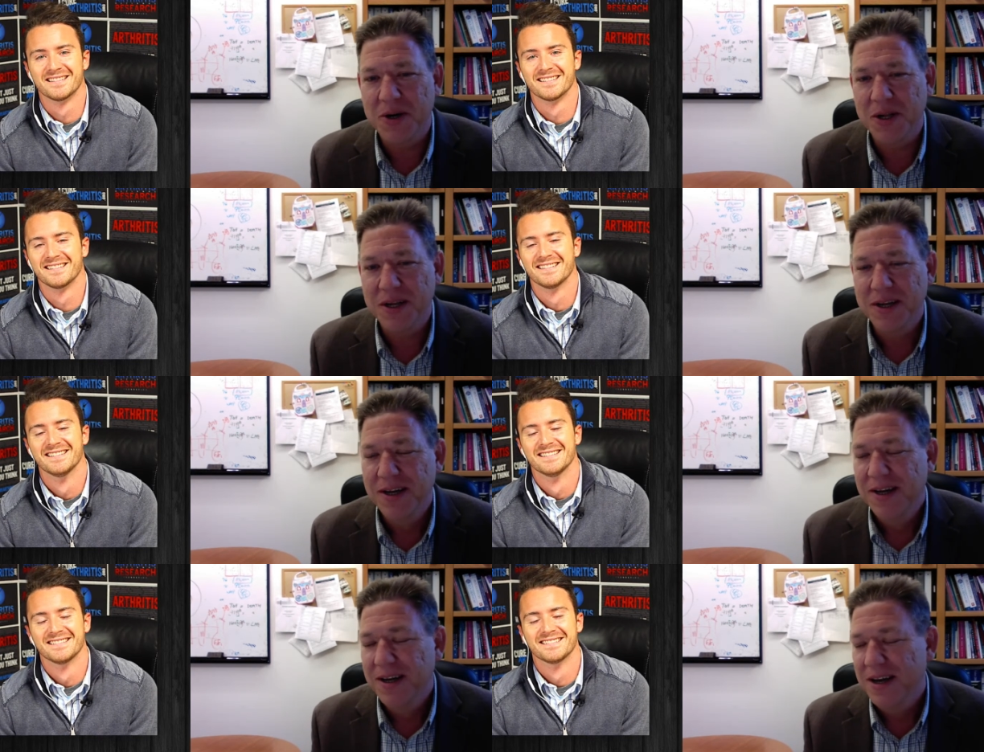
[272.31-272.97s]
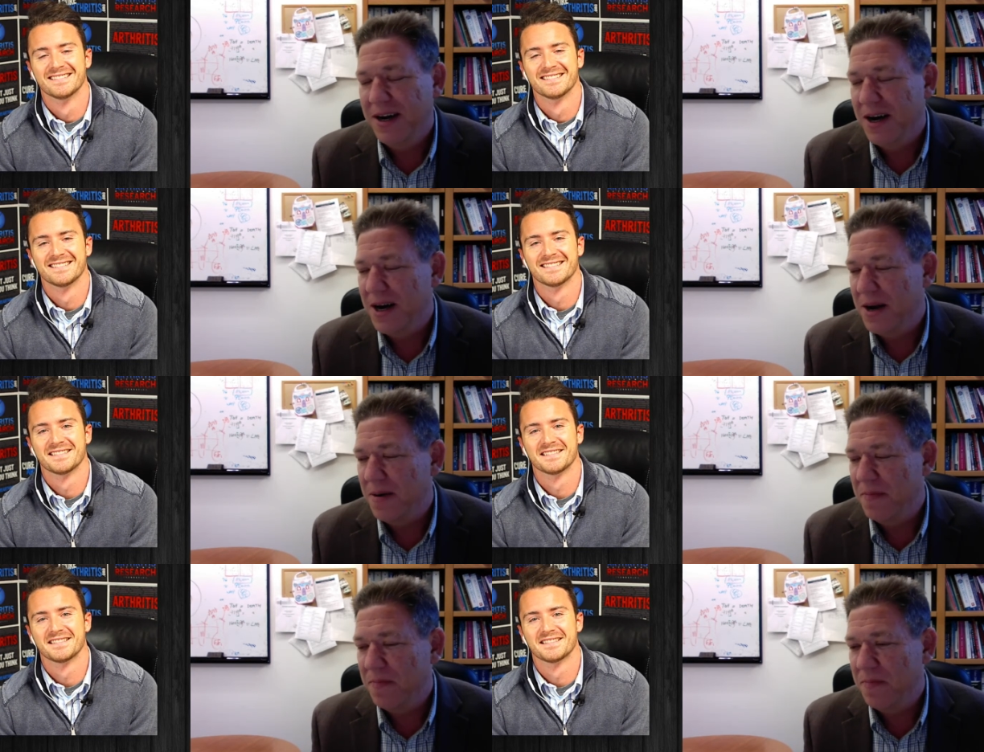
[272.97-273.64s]
Speaker 1: call
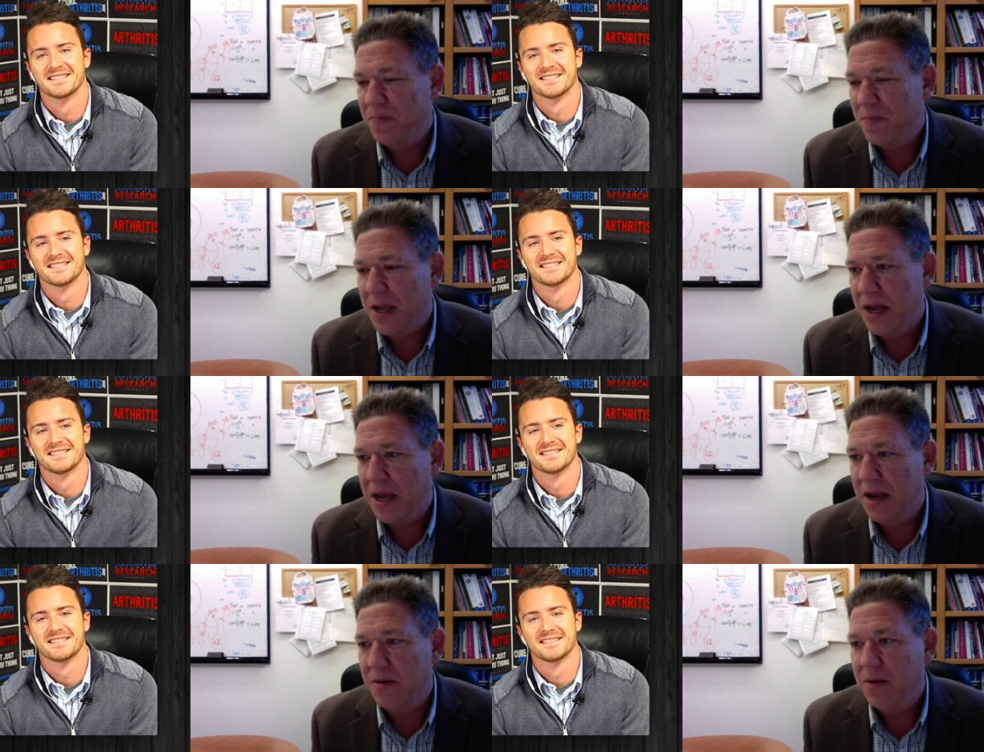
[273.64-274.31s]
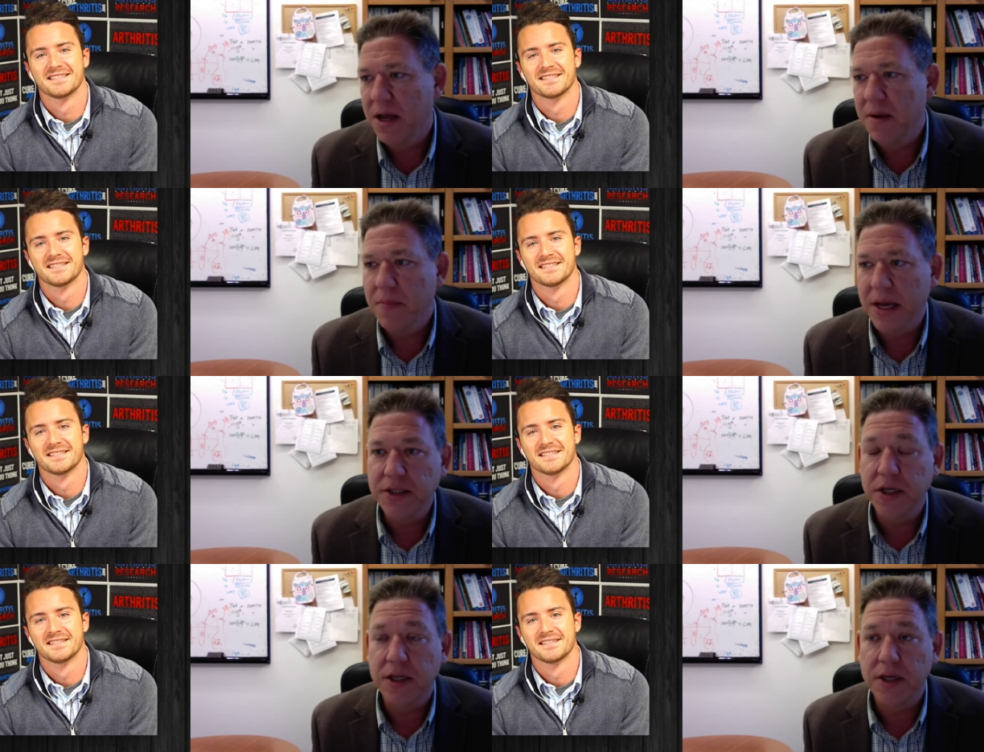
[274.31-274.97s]
it. And
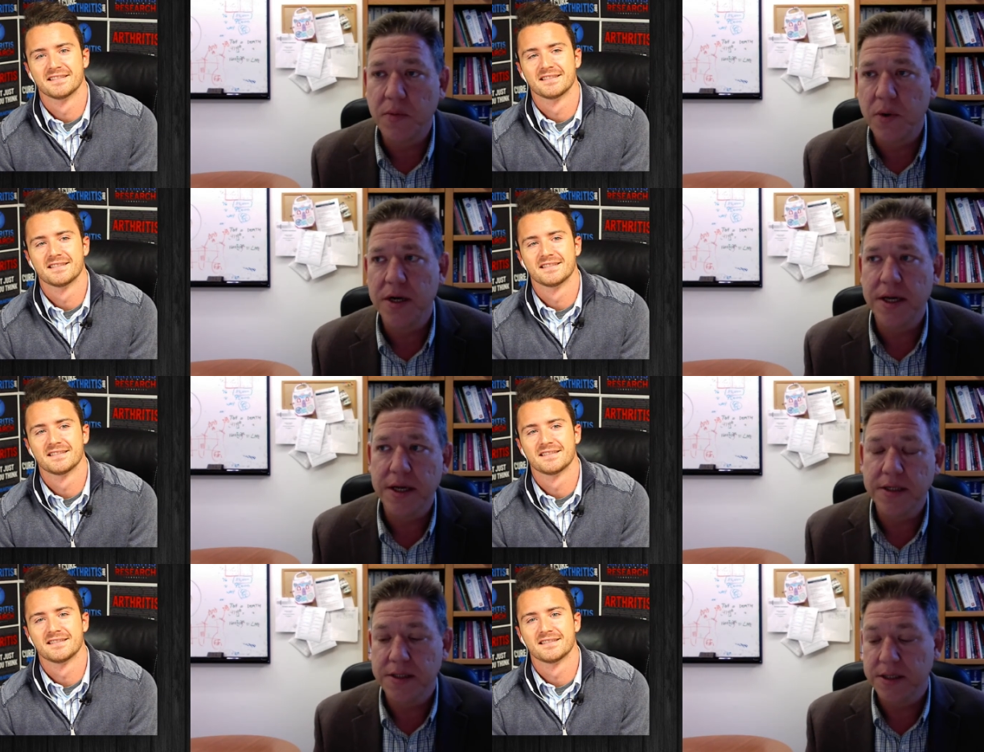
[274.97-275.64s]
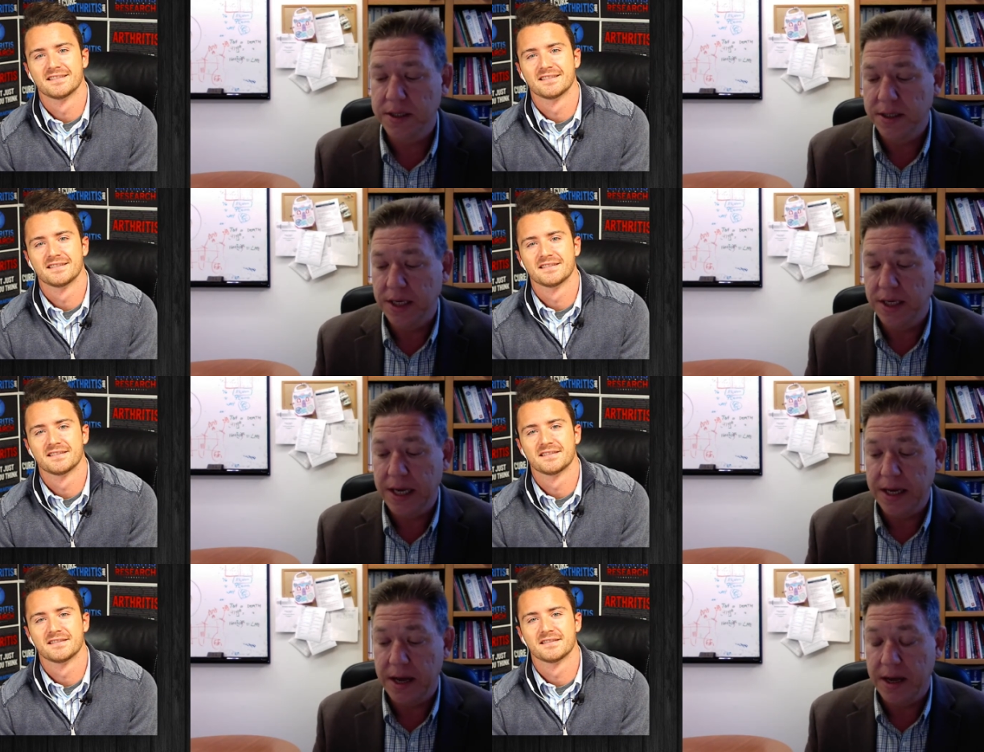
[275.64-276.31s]
basically what it is it's
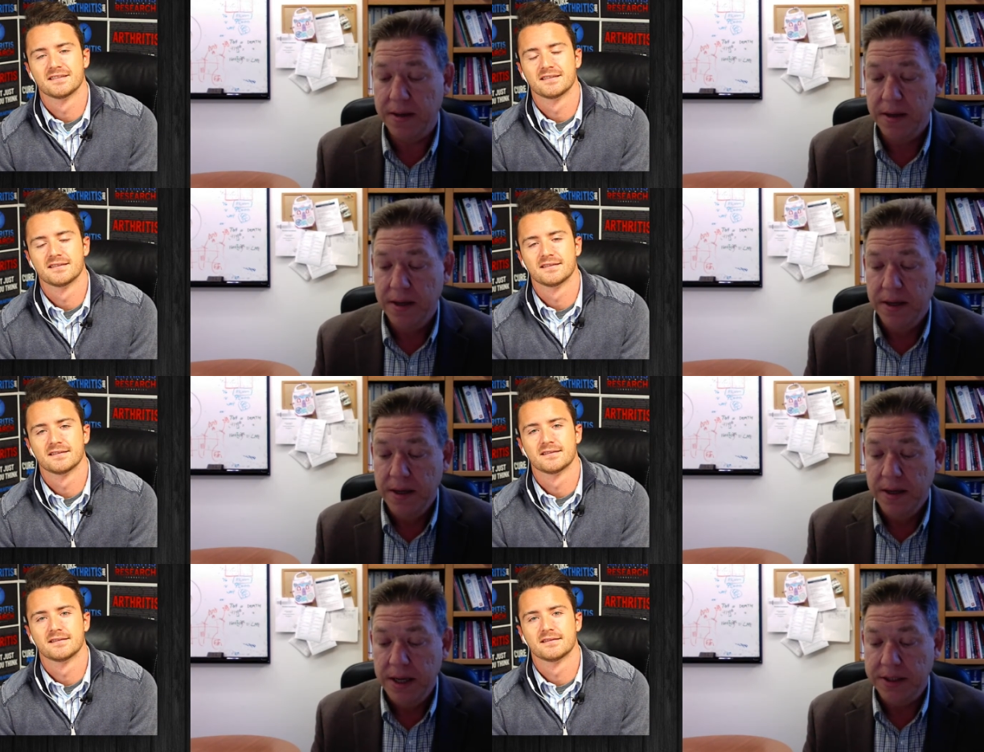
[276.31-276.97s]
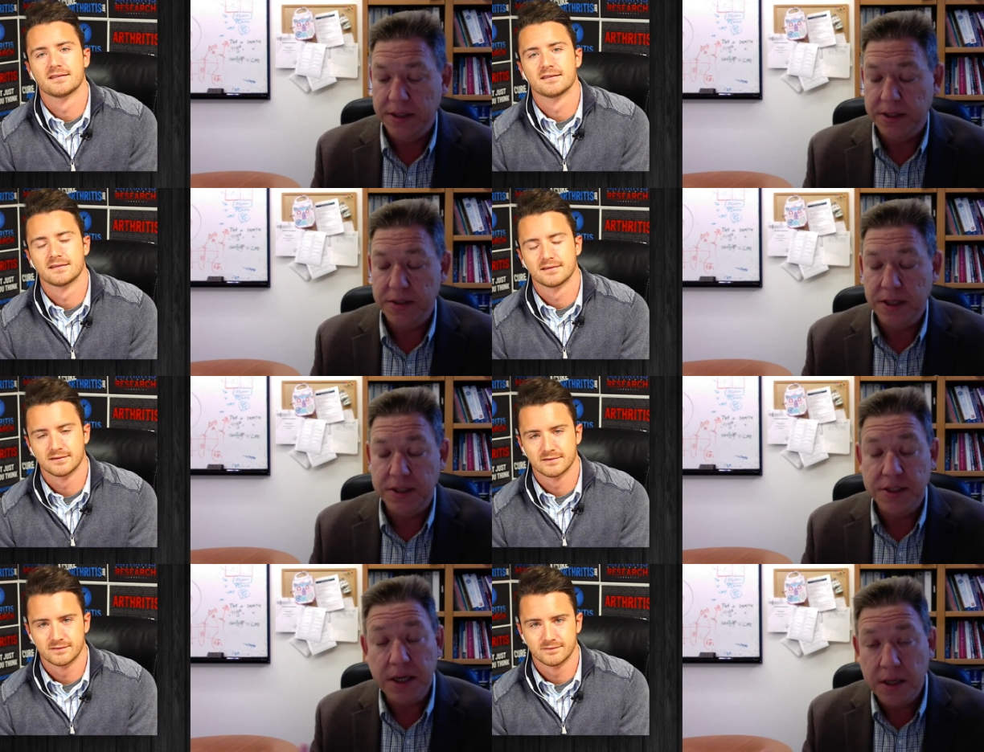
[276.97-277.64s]
a
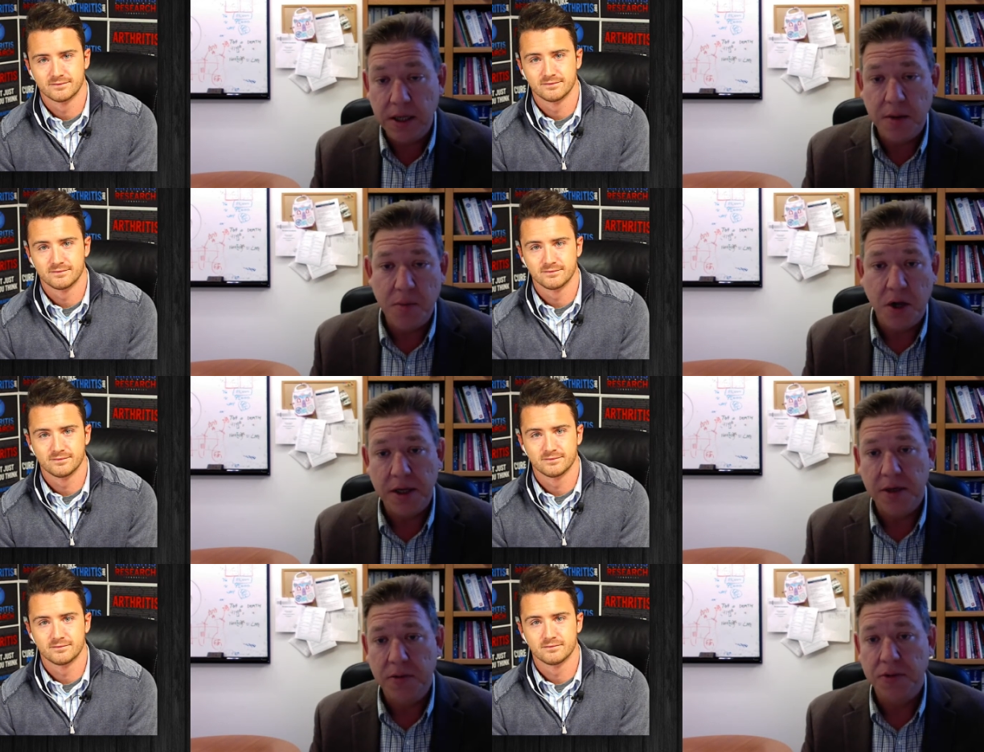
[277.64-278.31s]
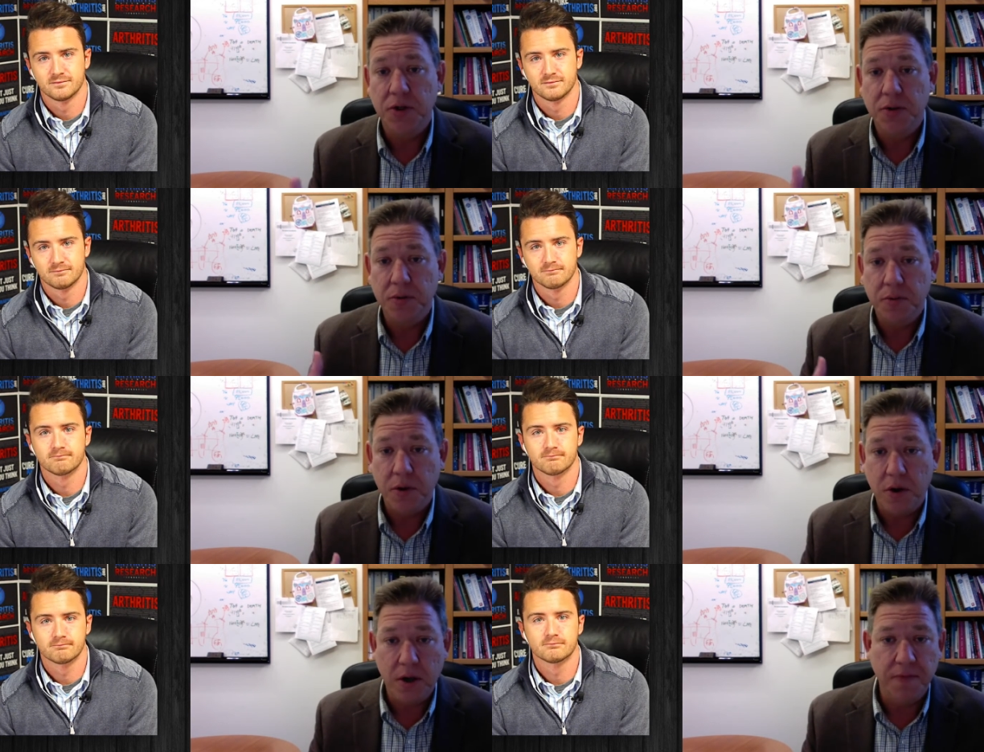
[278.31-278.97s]
signaling molecule. So
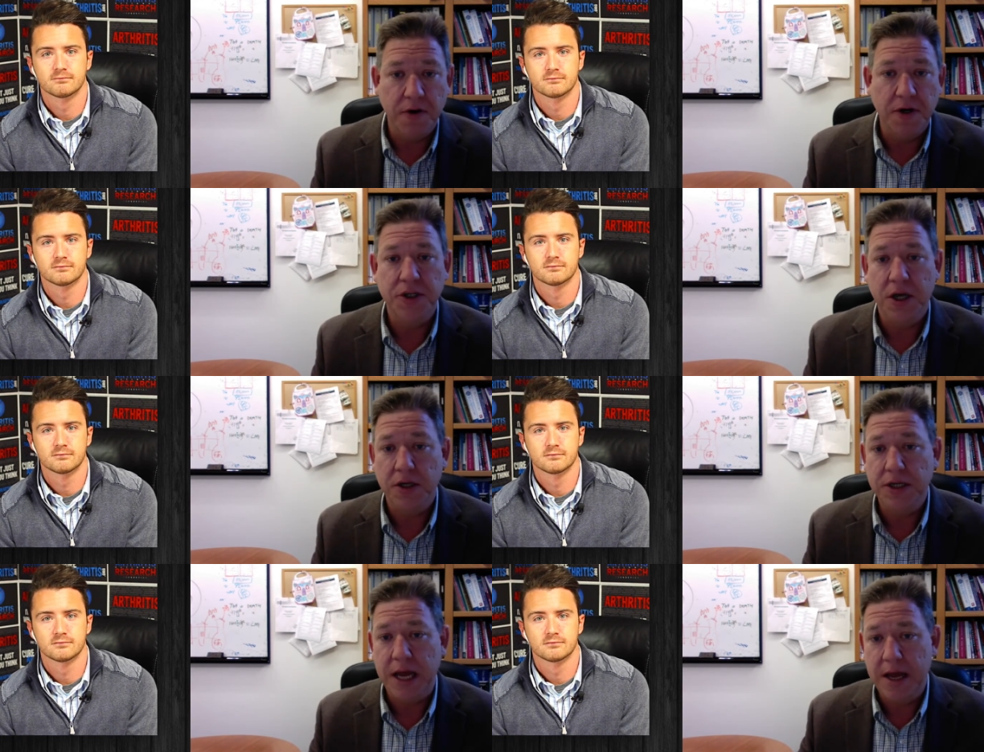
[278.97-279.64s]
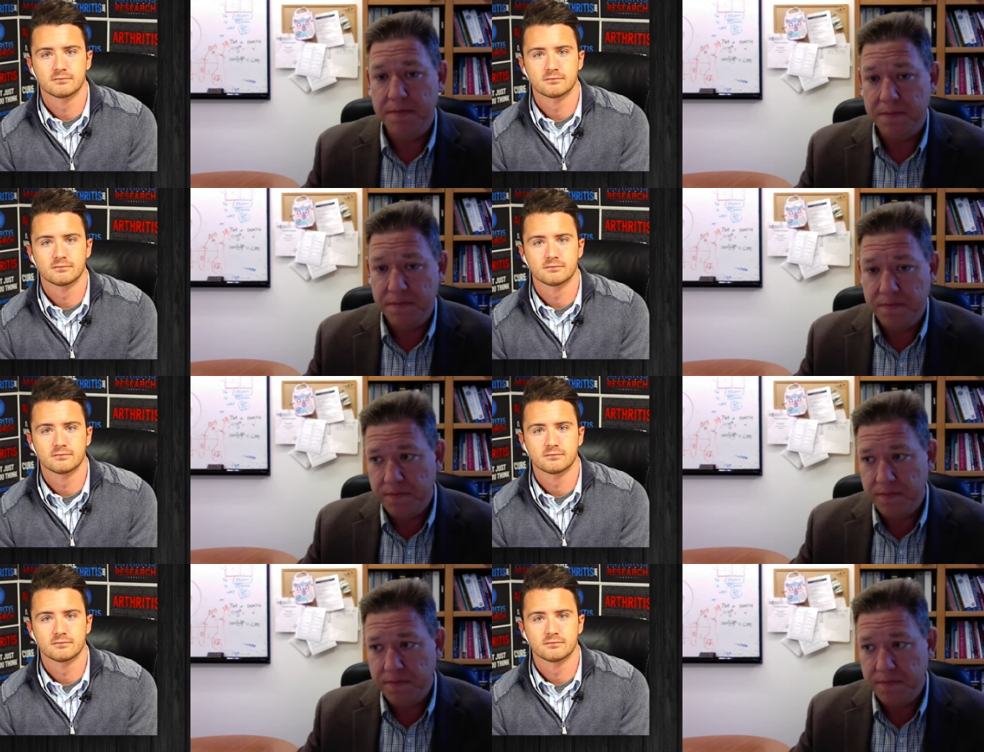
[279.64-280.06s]
all of our cells have